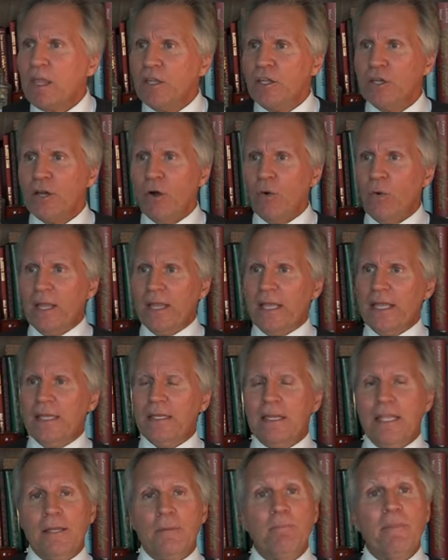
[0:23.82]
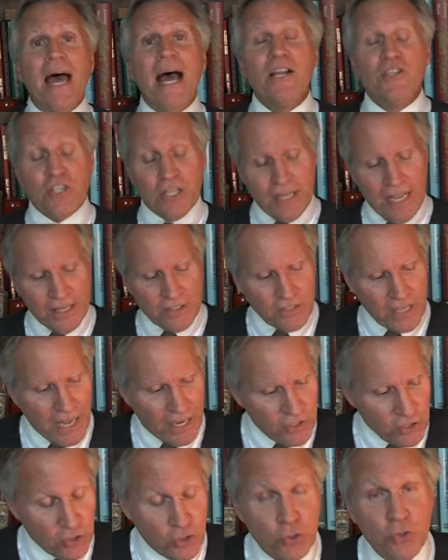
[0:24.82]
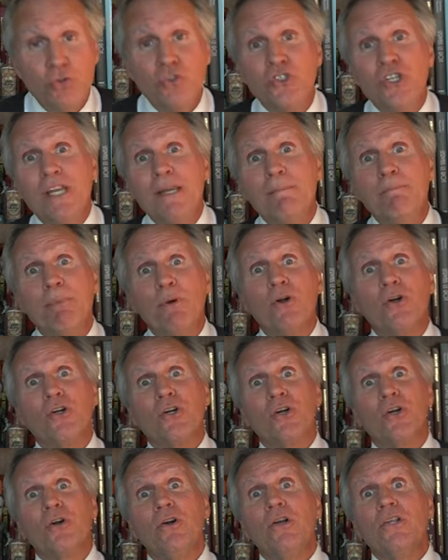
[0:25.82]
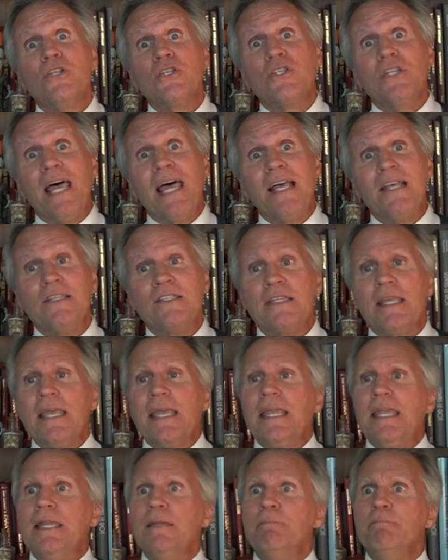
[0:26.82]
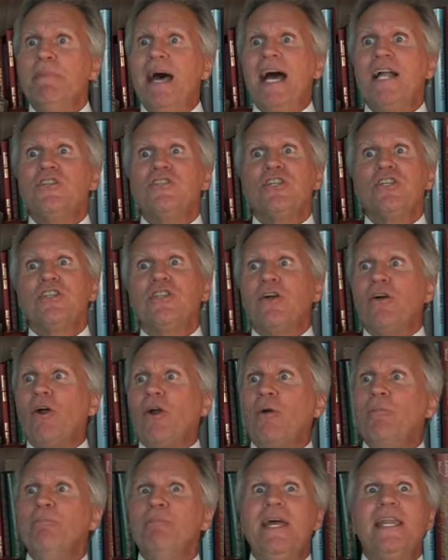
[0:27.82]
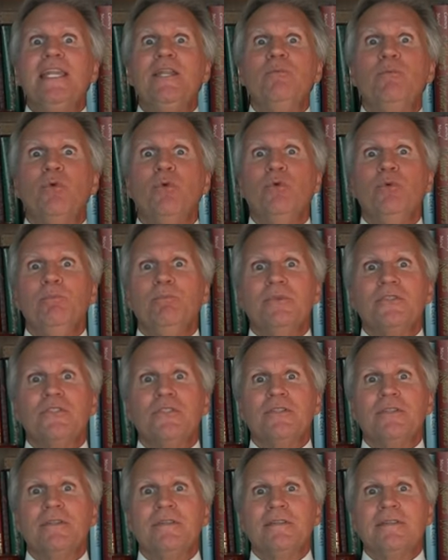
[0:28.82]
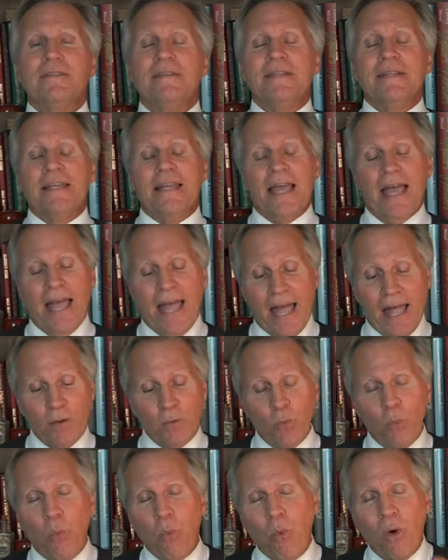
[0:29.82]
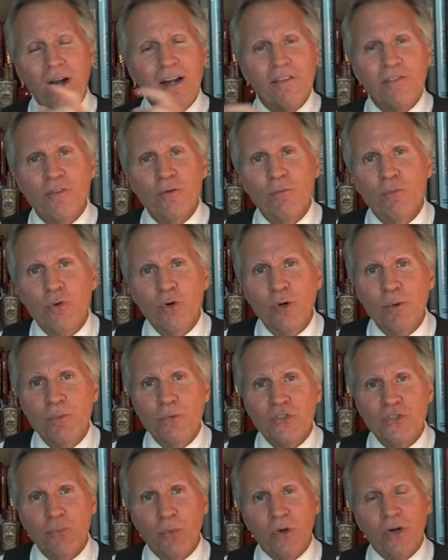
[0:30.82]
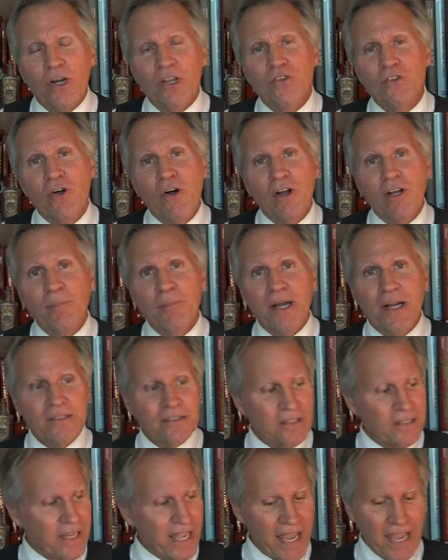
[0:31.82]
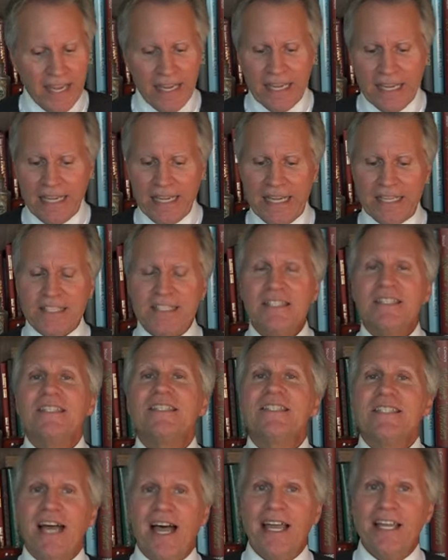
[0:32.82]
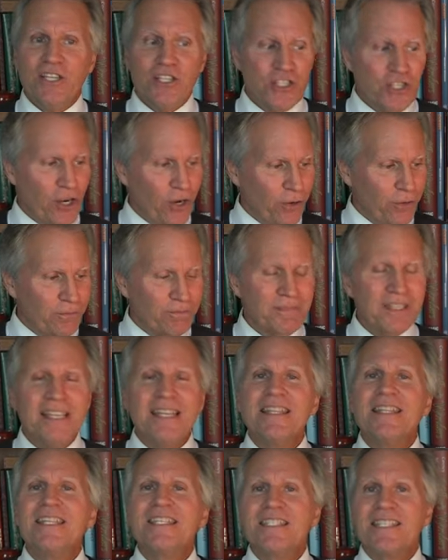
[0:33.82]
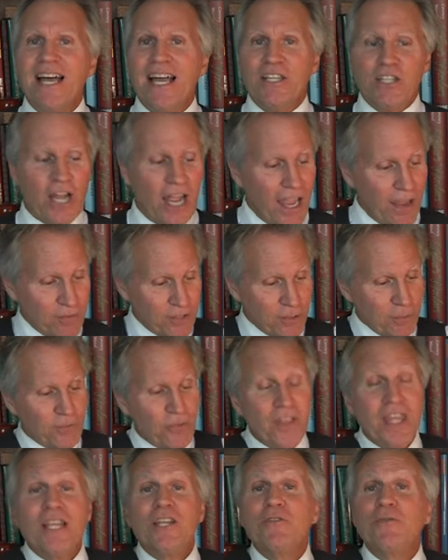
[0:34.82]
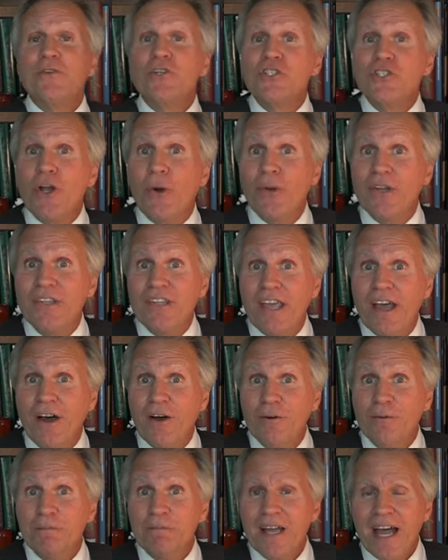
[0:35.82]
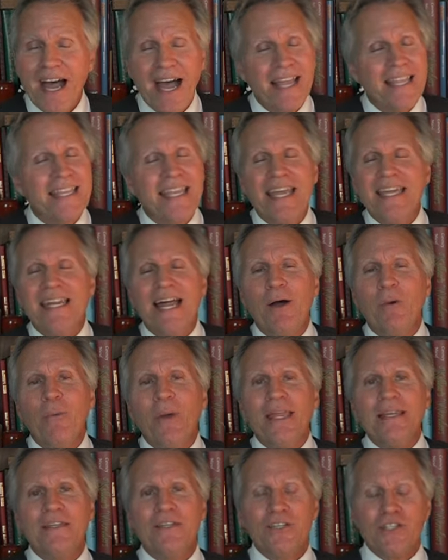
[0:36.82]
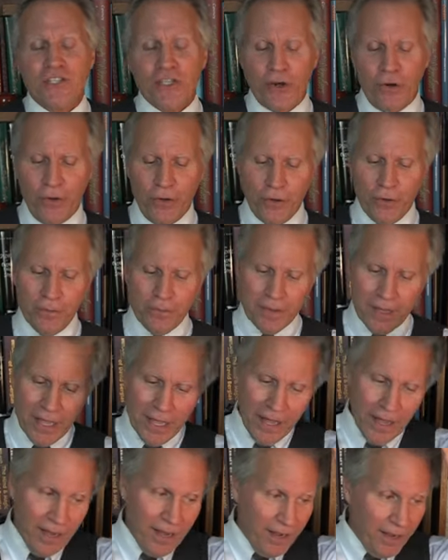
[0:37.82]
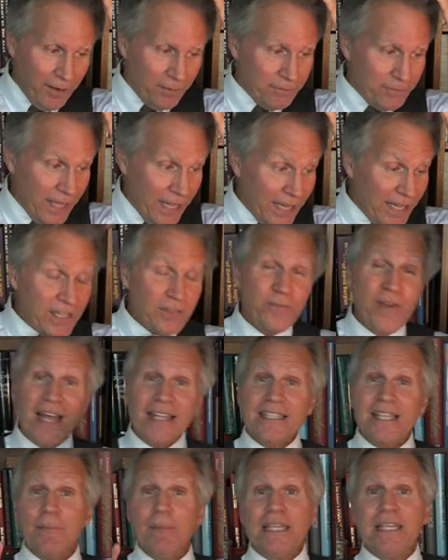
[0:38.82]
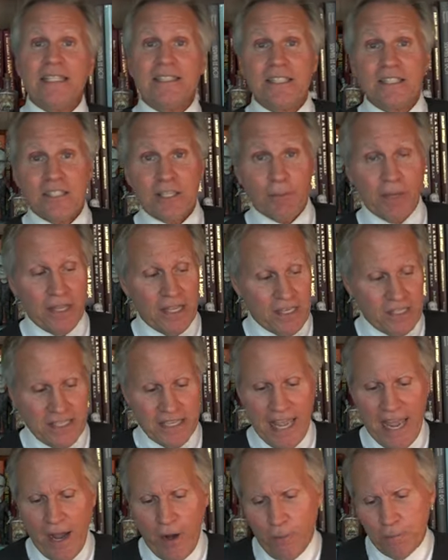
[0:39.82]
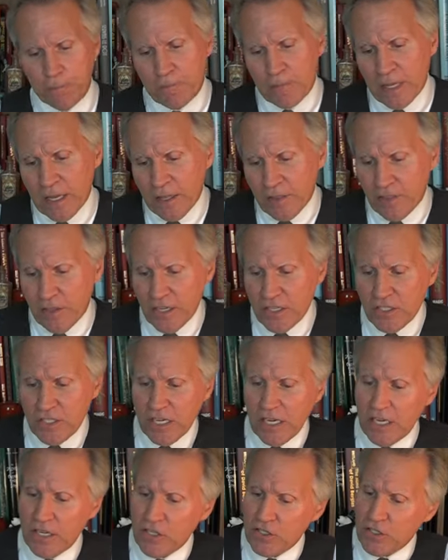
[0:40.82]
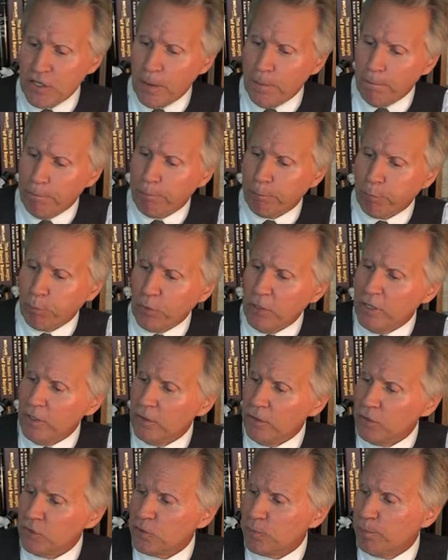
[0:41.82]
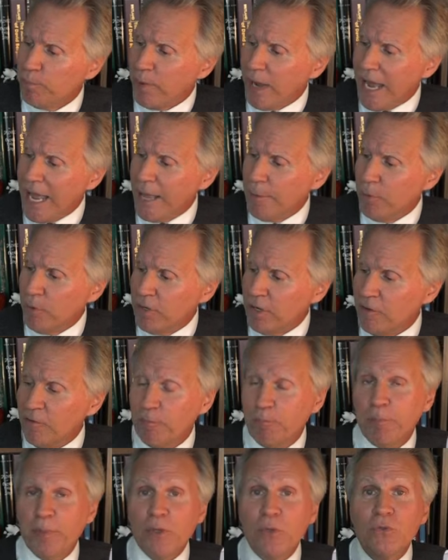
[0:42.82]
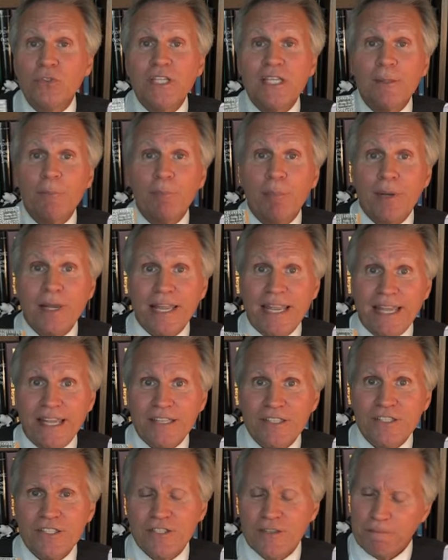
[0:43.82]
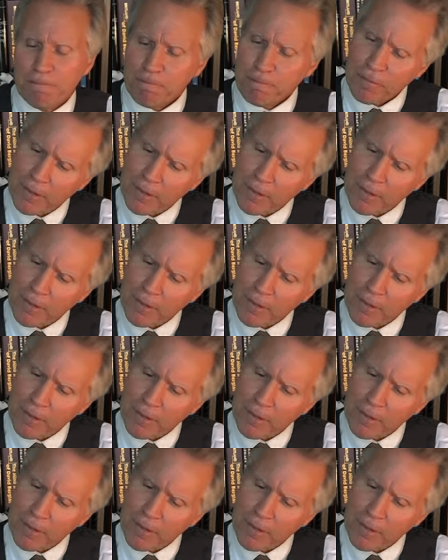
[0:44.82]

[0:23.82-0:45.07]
You know, in, in magic, as, as Eugene Burger says, in magic there are many rooms. And one of the rooms we're going to talk about today, it's the sideshow. The sideshow. I have some things for show and tell. I cannot wait to show you. Um, in fact, let me get to some of these now. This is Brill's Bible of Building Plans.